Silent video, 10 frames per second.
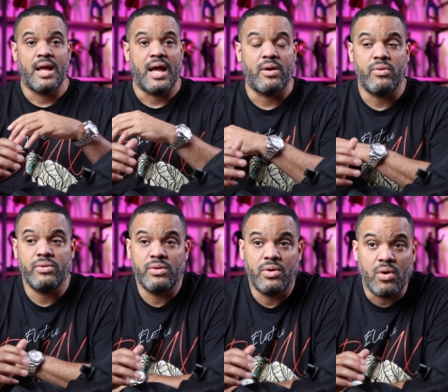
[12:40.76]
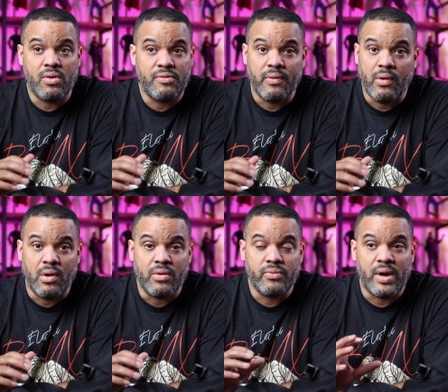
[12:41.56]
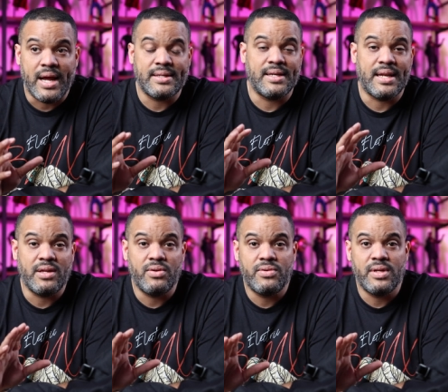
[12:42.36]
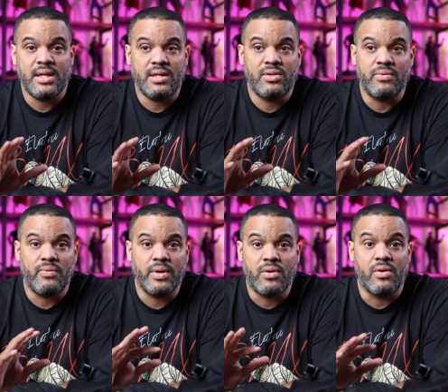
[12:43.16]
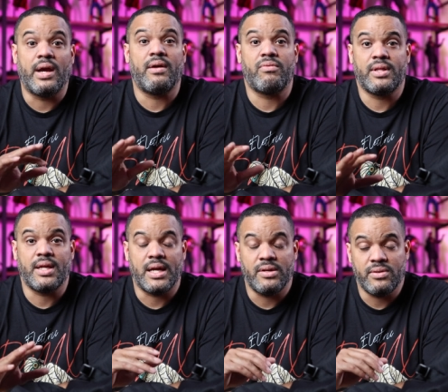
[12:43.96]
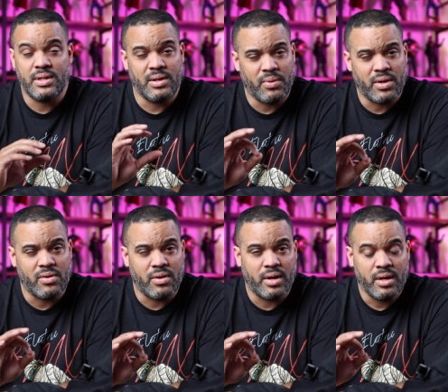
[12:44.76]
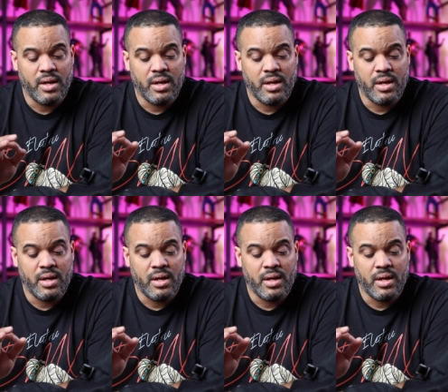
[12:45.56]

I don't go for long rides and I usually don't record everything I usually record